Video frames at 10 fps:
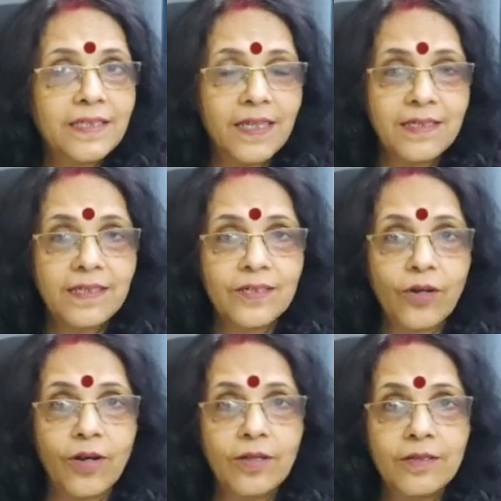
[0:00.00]
says it
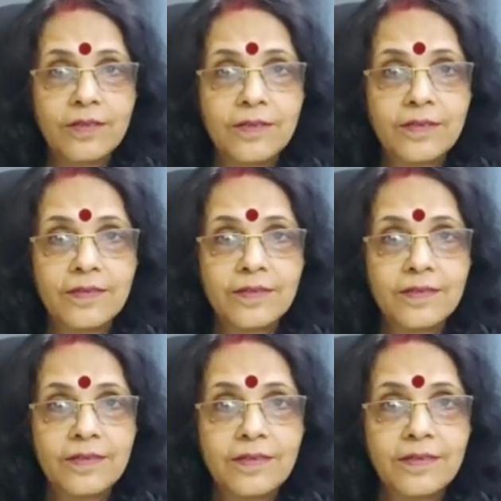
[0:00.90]
all.
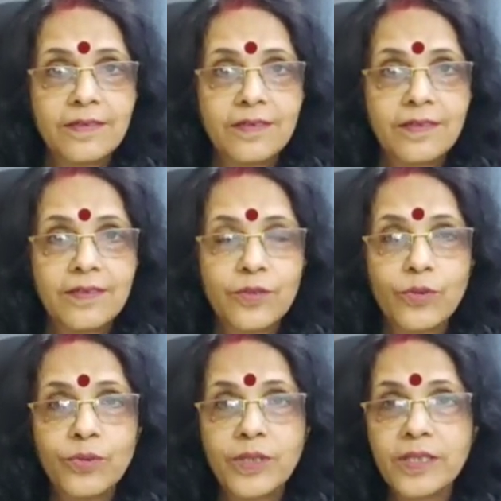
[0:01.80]

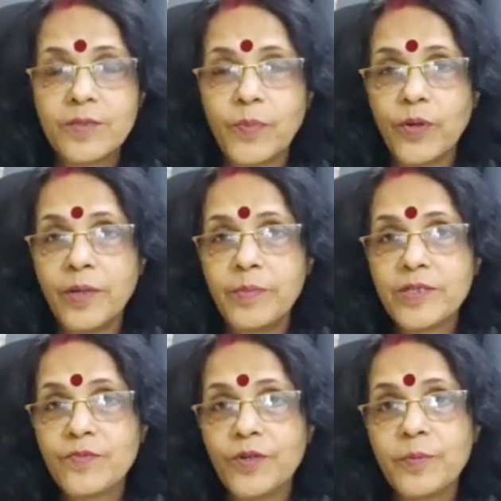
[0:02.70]
So this poem
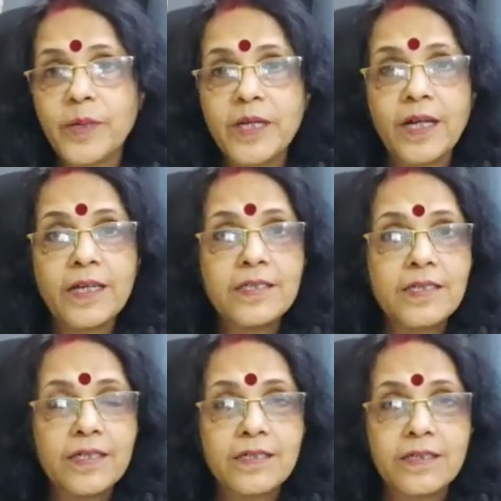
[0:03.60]
is for my
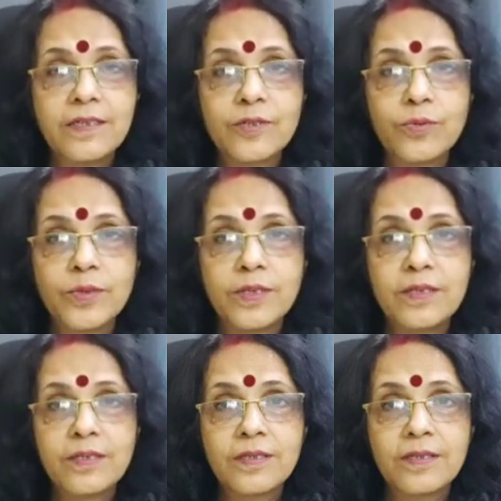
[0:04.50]
ICSE
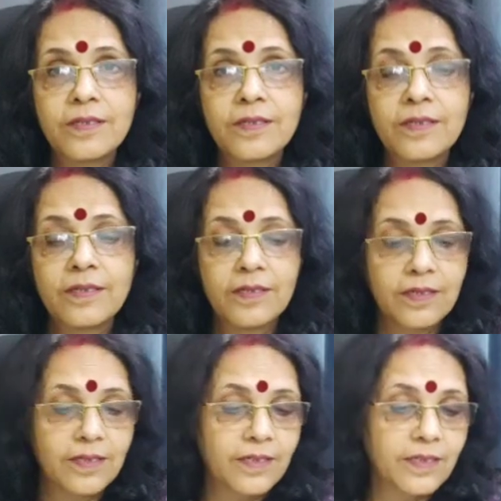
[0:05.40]
students.
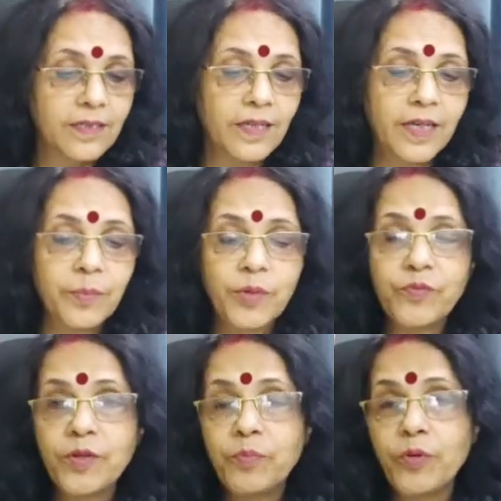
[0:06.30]
The name
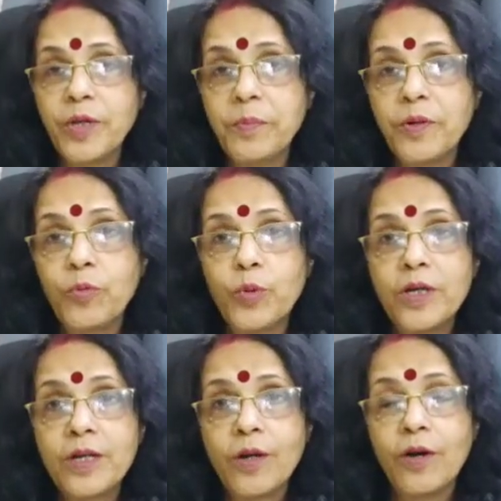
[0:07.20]
of the poem, A
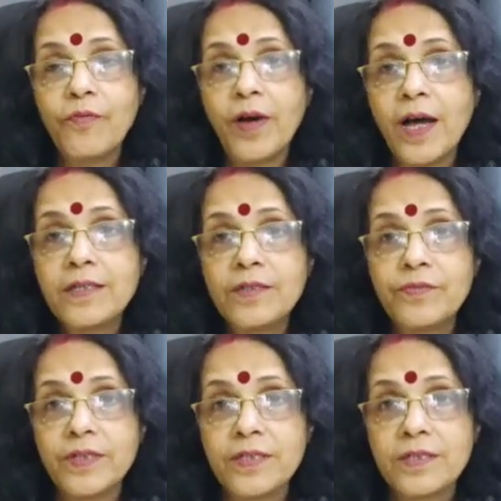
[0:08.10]
Work of
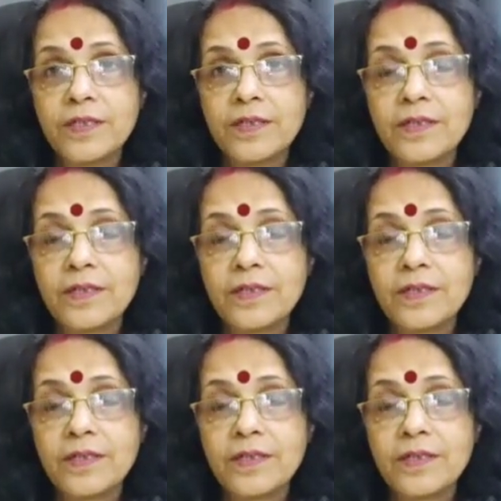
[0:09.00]
Artifice.